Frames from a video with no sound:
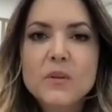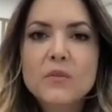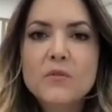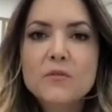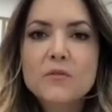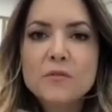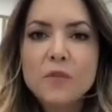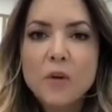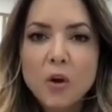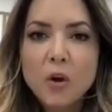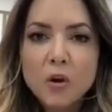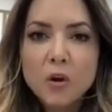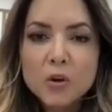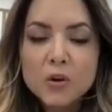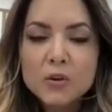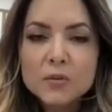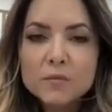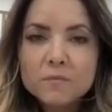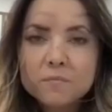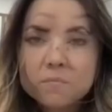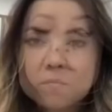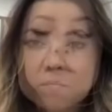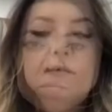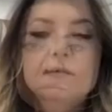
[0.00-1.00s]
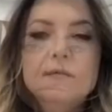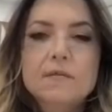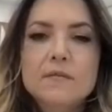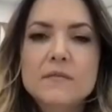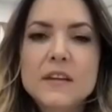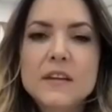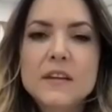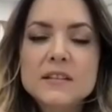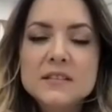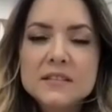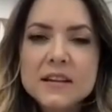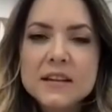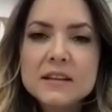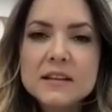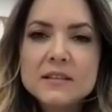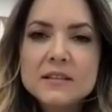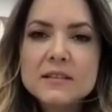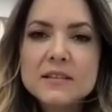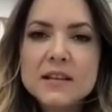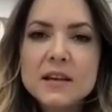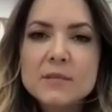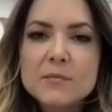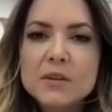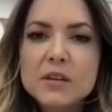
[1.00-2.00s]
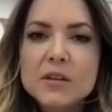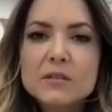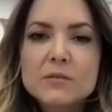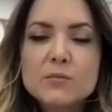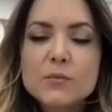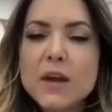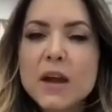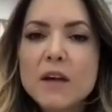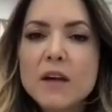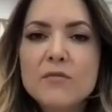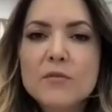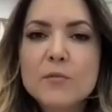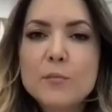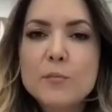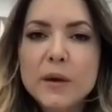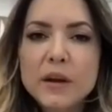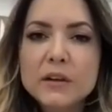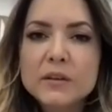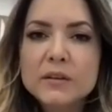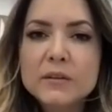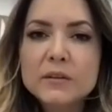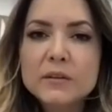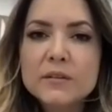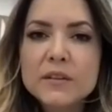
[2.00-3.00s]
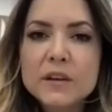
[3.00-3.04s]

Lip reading: phone. They stay the same because we have a bundle